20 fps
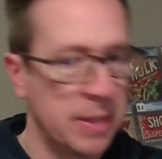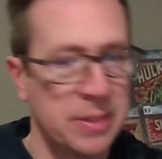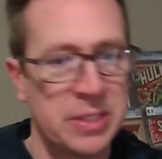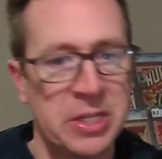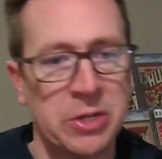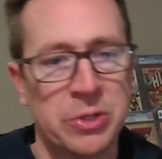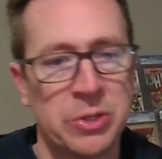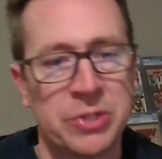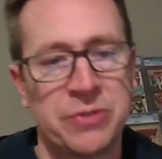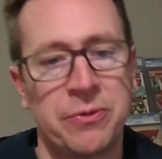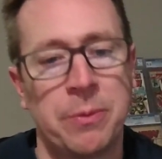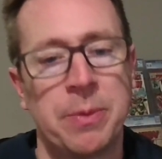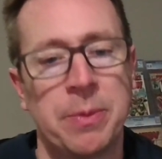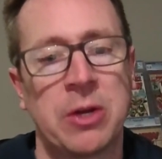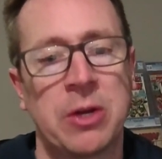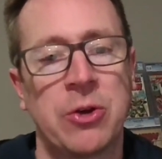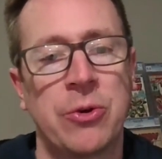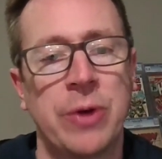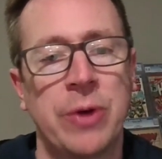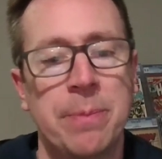Tales from
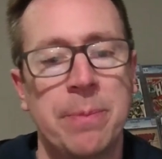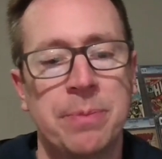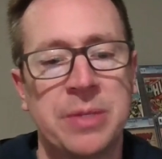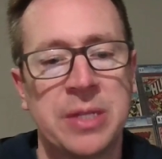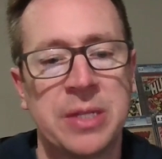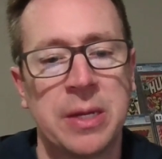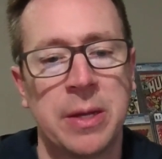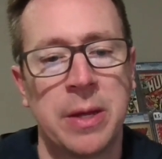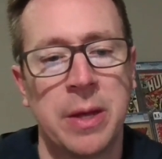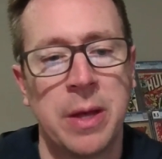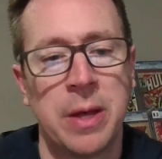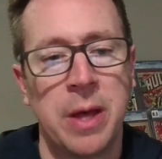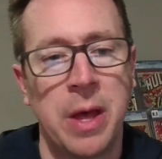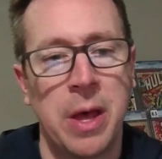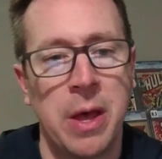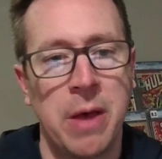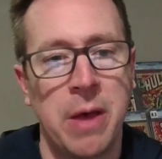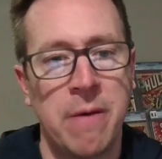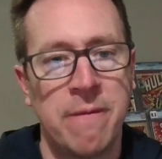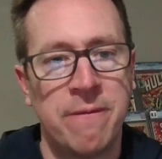the Crypt
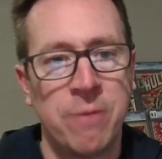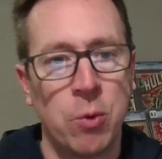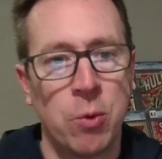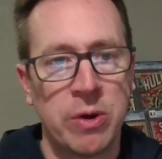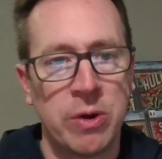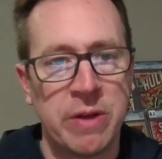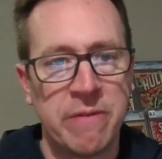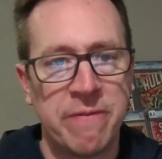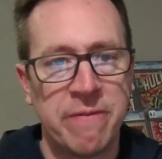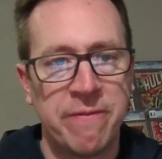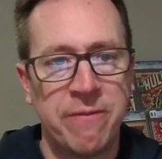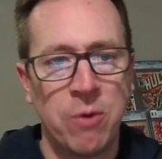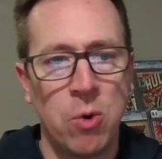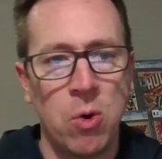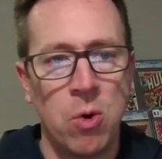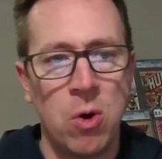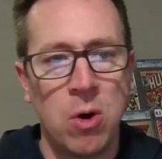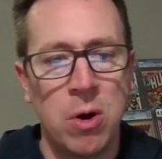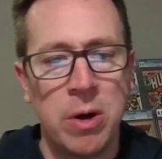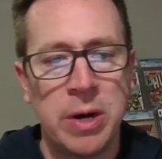
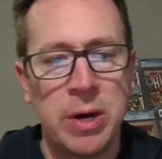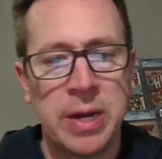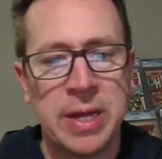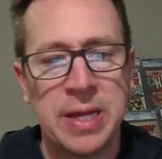44.